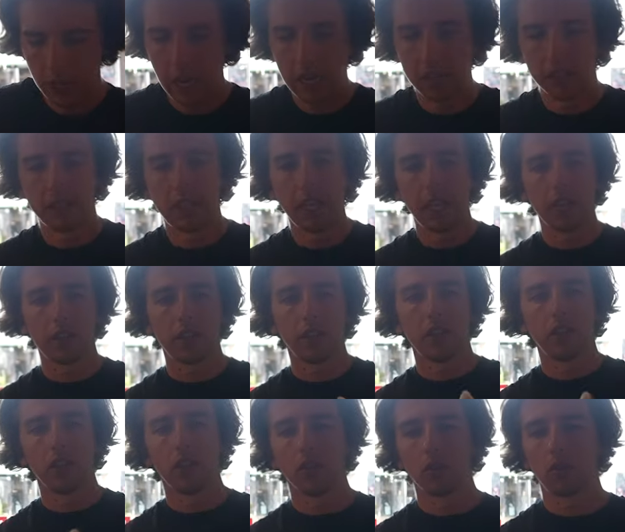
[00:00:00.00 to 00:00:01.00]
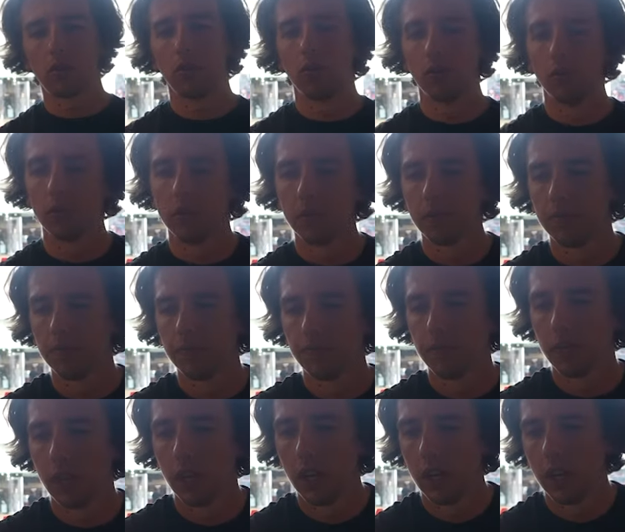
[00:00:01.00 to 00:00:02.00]
Aesthetically, they look cool.
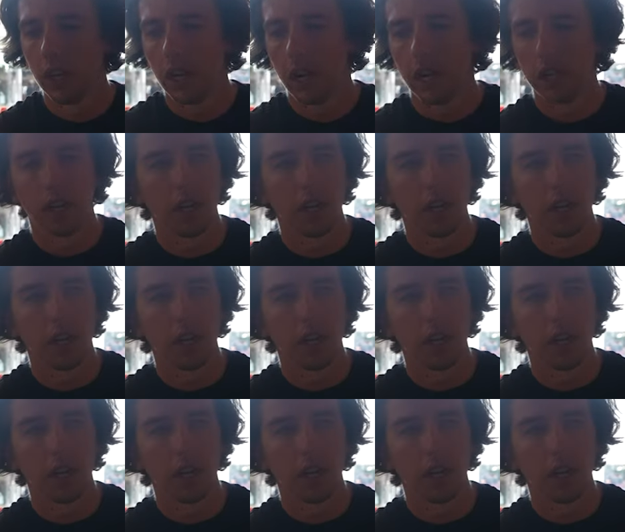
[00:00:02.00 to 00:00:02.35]
I